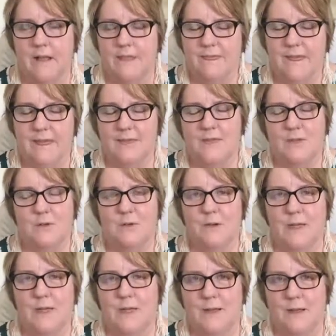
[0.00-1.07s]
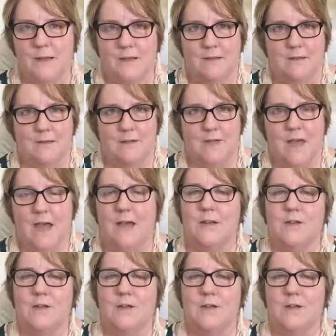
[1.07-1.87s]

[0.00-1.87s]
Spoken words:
That's your inner car